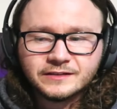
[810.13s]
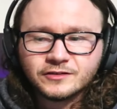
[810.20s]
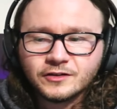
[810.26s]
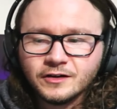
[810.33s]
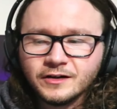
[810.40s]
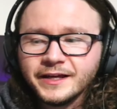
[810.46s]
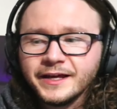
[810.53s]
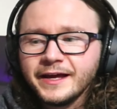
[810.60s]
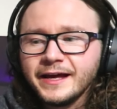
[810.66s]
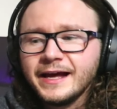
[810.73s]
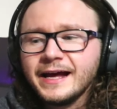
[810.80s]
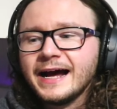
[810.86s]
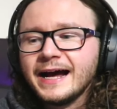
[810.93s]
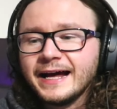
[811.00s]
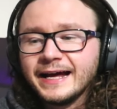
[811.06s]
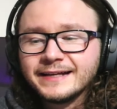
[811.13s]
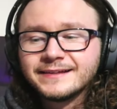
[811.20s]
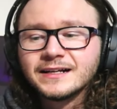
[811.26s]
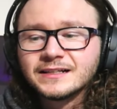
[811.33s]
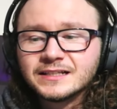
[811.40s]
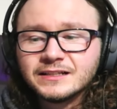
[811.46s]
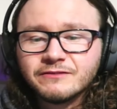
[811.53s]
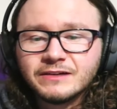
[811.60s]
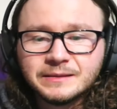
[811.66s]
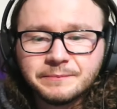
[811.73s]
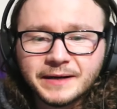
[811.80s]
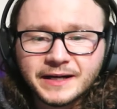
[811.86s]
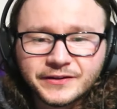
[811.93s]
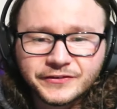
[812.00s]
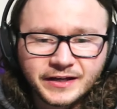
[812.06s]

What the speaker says: So it's actually really bad.